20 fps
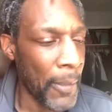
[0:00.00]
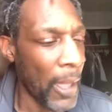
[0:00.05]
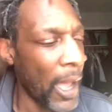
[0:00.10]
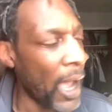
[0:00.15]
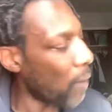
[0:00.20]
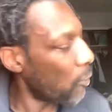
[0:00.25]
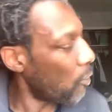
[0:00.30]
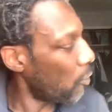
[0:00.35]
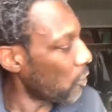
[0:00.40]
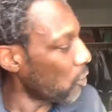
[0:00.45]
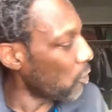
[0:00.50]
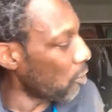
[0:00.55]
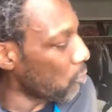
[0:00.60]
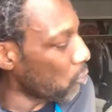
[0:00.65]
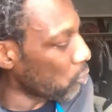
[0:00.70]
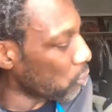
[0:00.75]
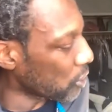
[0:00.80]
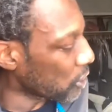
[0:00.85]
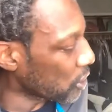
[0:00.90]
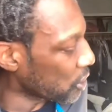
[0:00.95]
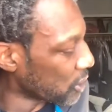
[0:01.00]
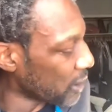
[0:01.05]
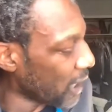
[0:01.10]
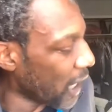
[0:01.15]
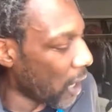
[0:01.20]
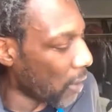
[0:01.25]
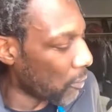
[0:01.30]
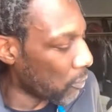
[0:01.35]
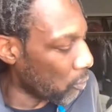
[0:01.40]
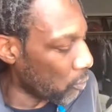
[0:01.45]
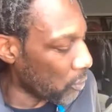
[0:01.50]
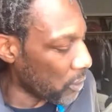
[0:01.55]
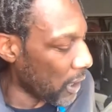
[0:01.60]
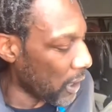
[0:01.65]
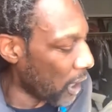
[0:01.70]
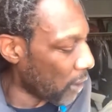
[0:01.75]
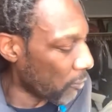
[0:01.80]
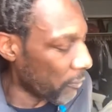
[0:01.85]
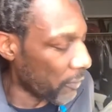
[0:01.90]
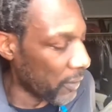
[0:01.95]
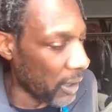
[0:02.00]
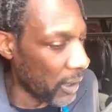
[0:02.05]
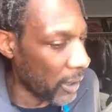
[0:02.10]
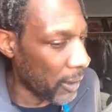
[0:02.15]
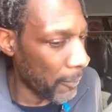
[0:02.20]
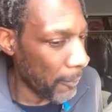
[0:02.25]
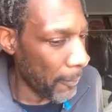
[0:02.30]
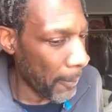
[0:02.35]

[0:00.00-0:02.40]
All right, well, we're going to move to the side where we at over here.